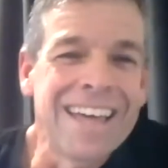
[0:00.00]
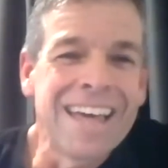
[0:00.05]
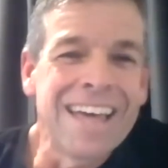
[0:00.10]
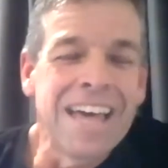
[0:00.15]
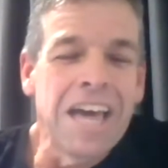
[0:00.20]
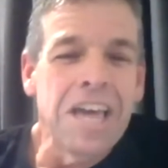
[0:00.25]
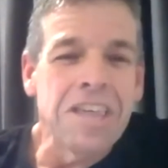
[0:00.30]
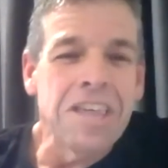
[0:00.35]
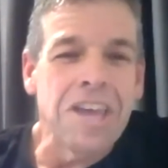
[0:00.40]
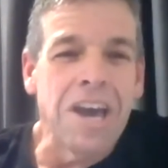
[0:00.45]

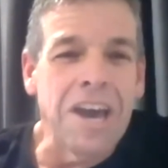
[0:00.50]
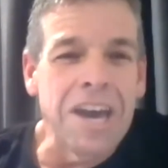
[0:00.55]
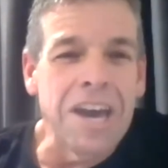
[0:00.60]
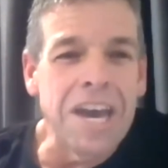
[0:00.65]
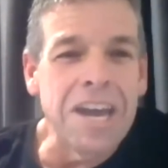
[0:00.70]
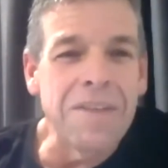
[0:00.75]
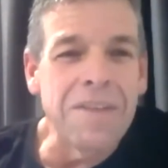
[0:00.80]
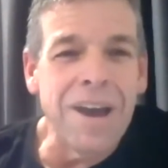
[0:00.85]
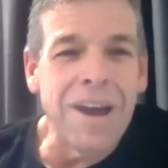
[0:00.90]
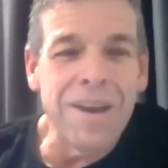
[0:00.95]
So
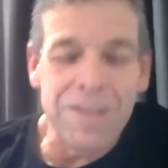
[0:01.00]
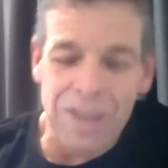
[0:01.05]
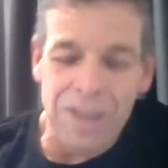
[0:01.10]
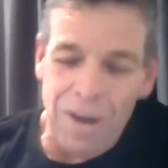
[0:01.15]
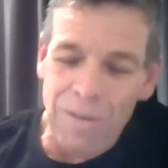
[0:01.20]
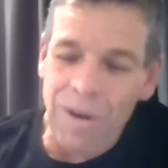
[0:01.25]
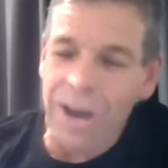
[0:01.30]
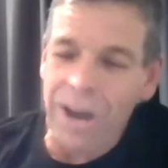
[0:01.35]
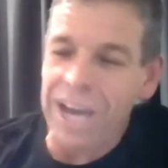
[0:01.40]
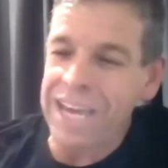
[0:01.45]
anyway, so
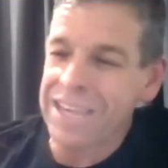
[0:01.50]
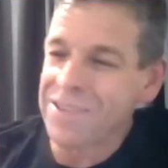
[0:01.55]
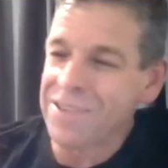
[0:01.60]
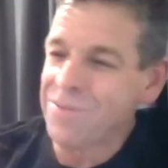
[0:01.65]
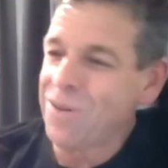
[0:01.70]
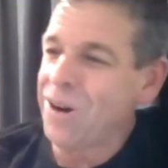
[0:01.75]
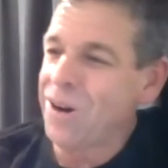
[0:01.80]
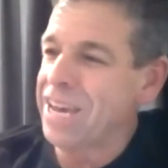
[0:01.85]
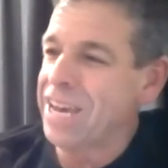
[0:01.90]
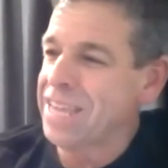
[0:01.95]
while
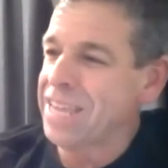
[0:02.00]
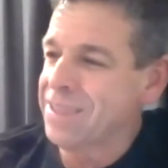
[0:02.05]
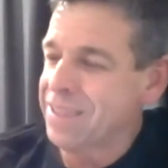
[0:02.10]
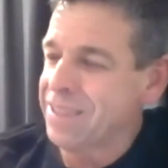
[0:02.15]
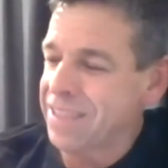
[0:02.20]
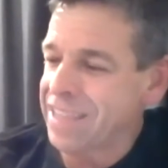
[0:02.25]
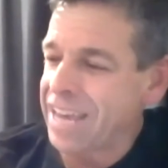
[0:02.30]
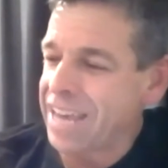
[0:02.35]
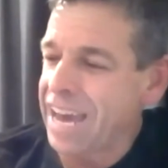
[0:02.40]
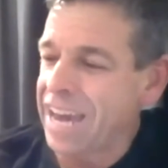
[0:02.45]
he's
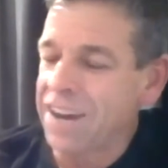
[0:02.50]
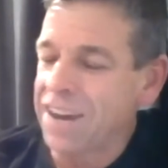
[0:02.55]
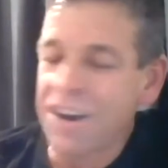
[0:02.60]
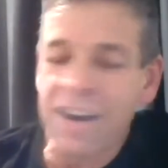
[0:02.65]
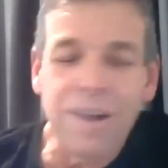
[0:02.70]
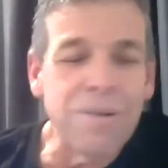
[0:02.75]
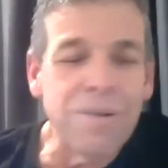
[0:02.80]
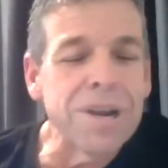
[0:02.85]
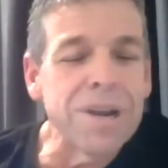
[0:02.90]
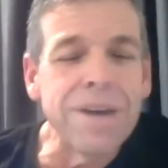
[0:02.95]
saying, I
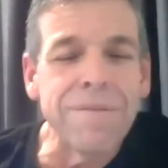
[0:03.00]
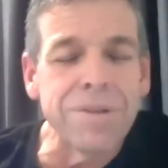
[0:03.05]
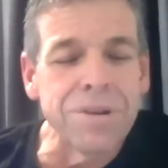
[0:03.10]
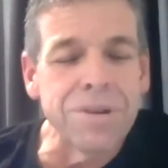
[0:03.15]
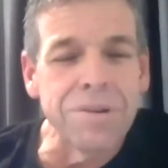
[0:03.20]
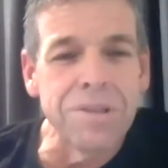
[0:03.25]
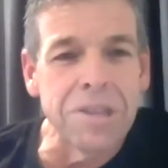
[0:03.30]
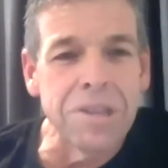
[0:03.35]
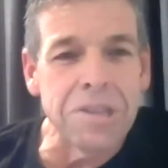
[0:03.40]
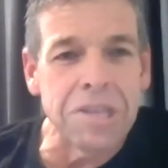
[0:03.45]
don't want to ever
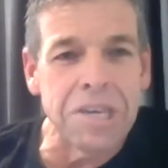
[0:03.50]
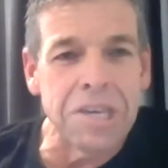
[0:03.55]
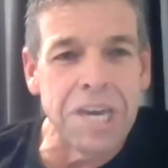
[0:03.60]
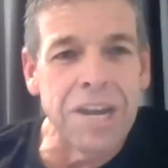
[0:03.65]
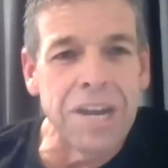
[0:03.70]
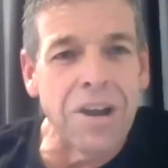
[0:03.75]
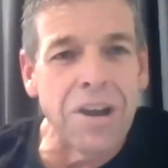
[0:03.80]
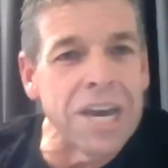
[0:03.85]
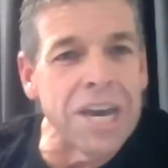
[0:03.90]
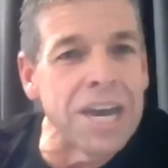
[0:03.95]
do this
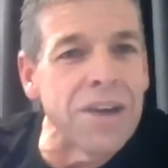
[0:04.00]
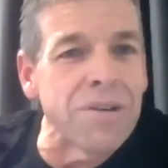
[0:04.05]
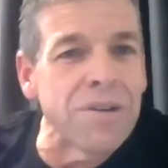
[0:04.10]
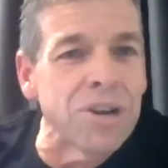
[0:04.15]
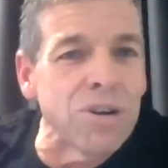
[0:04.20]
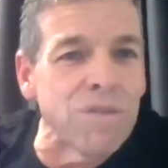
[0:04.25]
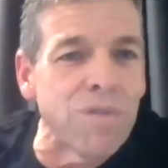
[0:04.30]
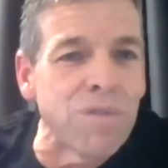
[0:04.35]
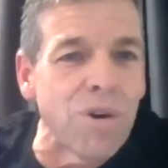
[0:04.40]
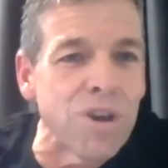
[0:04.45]
again, I hear a
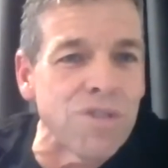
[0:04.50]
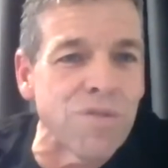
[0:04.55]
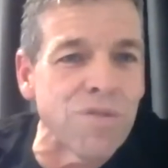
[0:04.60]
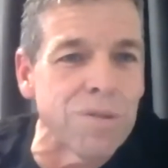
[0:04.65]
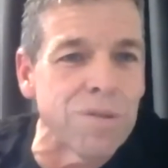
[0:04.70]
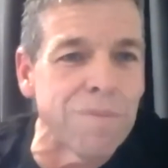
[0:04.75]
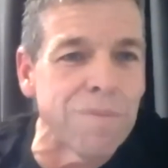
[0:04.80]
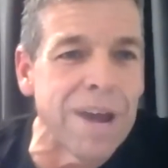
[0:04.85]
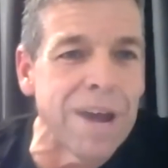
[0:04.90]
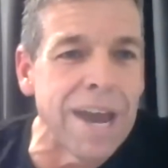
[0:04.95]
little voice from
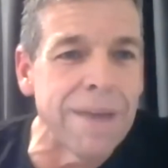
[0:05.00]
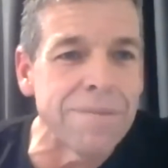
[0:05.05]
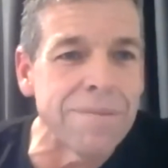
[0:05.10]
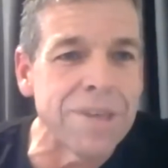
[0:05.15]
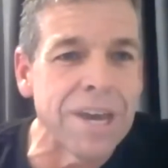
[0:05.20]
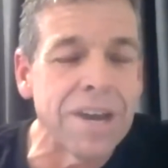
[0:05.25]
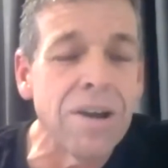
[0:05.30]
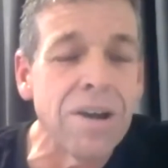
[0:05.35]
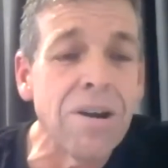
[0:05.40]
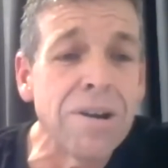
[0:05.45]
the pram
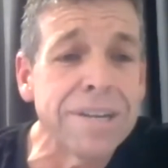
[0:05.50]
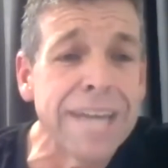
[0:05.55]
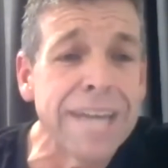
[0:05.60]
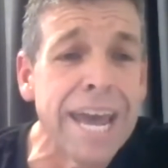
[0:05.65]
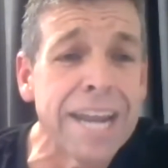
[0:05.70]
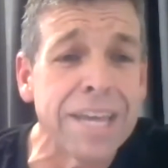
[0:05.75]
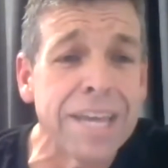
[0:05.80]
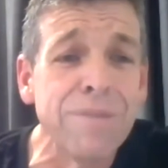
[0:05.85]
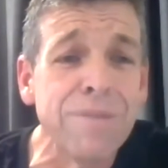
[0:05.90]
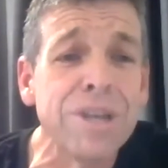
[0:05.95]
saying, oh,
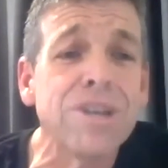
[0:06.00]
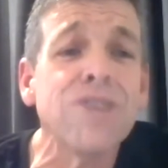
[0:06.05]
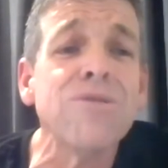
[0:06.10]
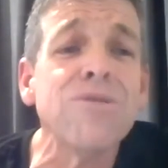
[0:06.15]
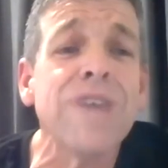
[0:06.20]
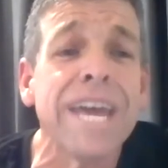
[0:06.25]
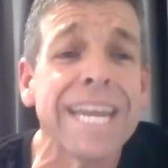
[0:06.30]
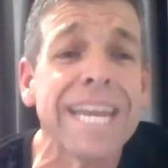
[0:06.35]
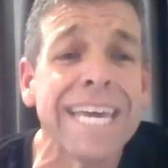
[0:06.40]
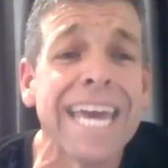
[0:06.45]
Dad, can we do
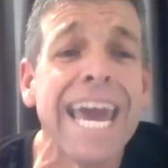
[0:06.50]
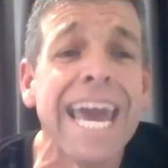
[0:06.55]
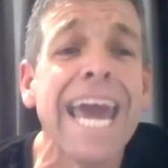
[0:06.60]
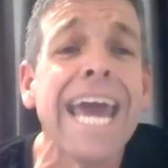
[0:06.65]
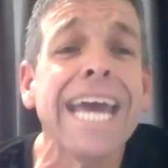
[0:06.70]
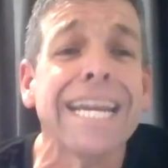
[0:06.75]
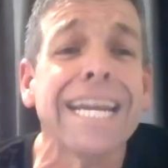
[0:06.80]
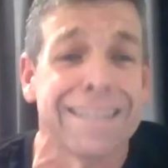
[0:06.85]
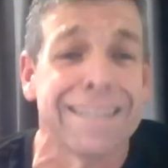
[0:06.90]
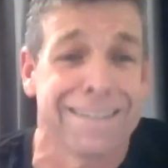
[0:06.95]
that
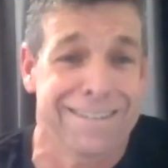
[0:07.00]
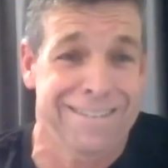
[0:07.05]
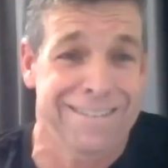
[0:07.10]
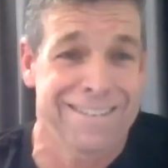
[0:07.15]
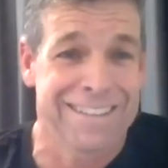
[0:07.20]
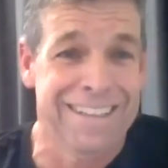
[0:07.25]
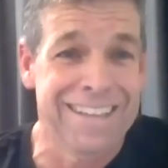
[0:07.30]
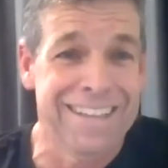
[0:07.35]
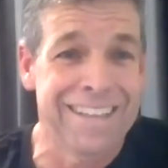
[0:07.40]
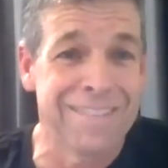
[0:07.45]
again?
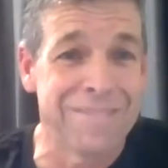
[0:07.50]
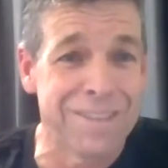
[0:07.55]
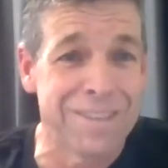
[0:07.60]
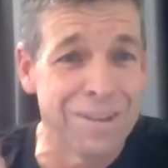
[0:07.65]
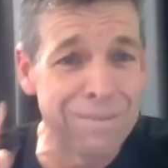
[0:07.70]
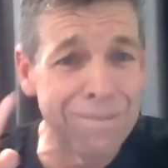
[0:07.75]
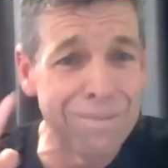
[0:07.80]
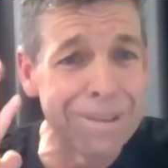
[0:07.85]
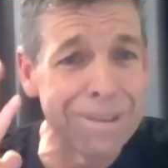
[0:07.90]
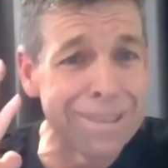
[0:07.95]
I'm
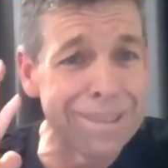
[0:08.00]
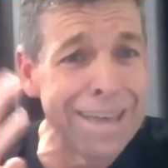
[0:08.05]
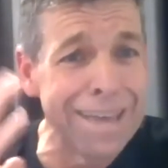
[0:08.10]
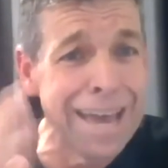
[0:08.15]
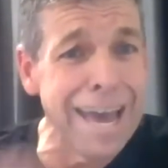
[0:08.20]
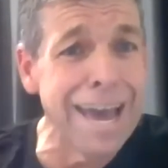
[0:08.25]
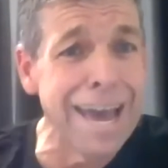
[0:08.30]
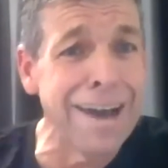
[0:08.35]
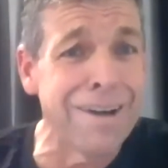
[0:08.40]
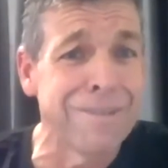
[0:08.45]
thinking, what the
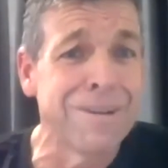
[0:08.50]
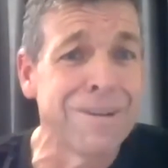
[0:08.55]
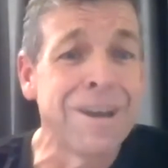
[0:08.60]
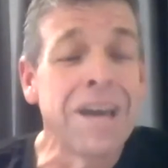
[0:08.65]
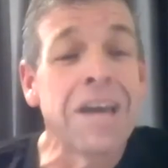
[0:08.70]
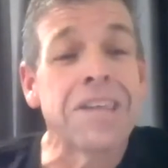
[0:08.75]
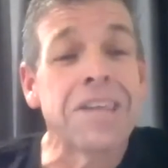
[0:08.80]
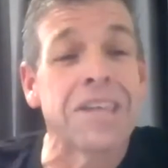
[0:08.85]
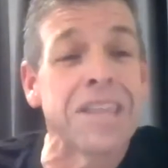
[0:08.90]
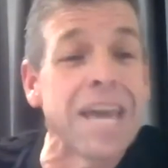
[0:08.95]
hell?
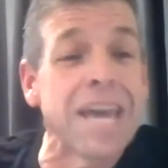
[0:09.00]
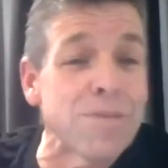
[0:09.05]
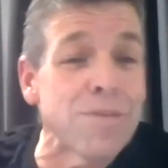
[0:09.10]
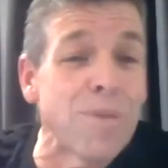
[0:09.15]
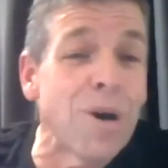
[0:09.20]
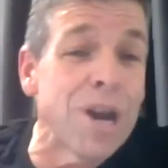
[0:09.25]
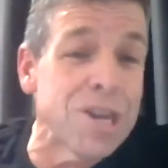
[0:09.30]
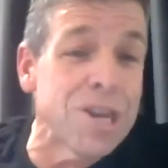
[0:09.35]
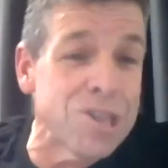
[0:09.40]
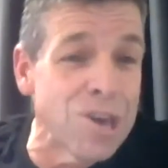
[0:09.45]
So that's
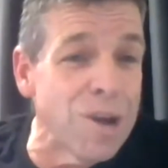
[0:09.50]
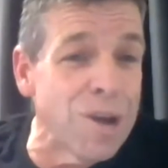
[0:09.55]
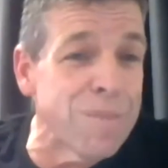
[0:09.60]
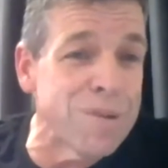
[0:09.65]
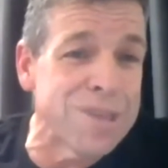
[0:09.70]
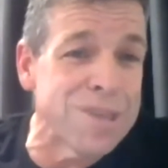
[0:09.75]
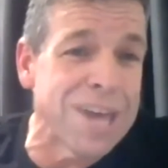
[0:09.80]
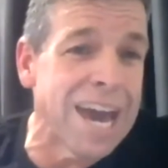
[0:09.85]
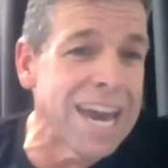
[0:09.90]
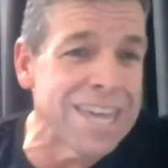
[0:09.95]
my
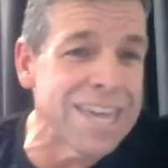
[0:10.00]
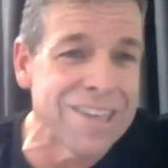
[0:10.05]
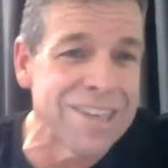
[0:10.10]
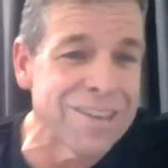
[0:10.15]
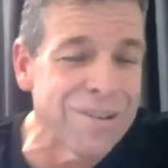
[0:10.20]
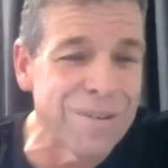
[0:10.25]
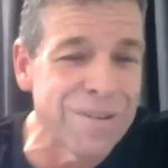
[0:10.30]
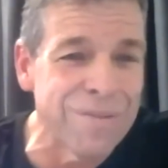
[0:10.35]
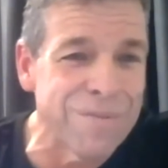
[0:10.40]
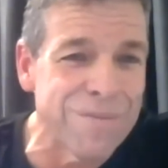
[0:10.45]
interpretation
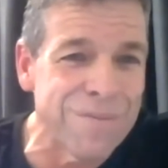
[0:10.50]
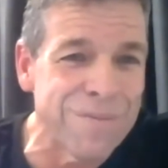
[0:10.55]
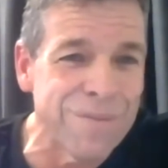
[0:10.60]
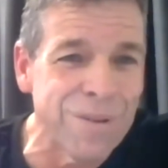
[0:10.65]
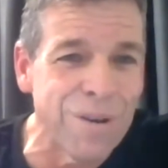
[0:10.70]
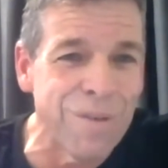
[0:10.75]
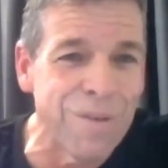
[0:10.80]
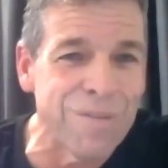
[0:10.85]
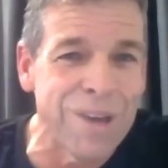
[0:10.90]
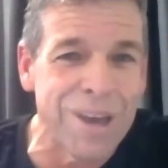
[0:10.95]

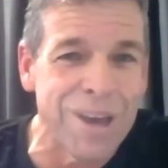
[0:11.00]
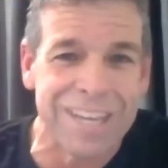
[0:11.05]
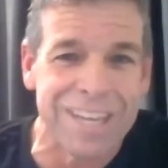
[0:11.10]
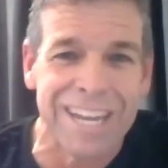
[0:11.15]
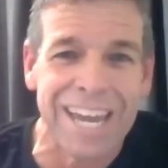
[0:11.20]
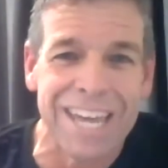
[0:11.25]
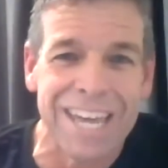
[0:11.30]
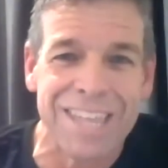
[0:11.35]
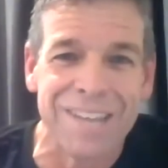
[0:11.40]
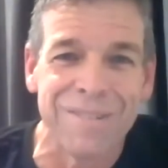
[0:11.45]
of that
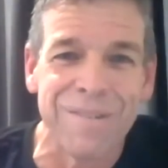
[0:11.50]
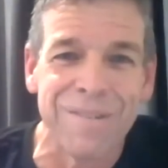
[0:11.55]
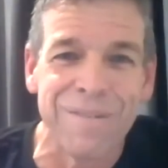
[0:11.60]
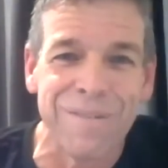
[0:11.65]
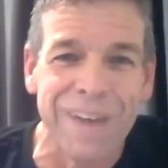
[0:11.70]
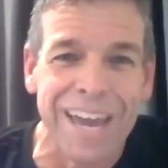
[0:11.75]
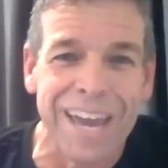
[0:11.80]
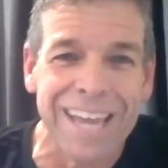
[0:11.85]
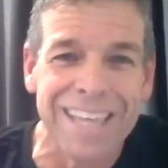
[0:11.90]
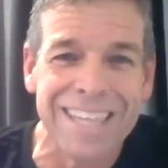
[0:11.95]
collection of
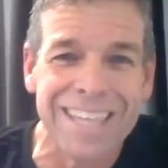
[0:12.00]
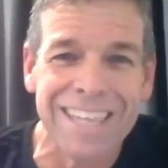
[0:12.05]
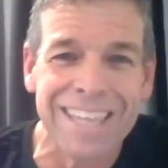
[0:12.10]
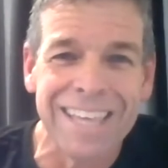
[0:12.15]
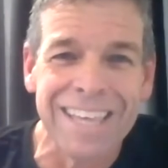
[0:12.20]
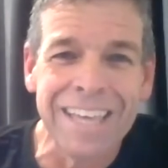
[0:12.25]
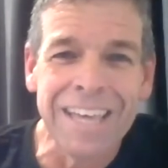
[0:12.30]
events.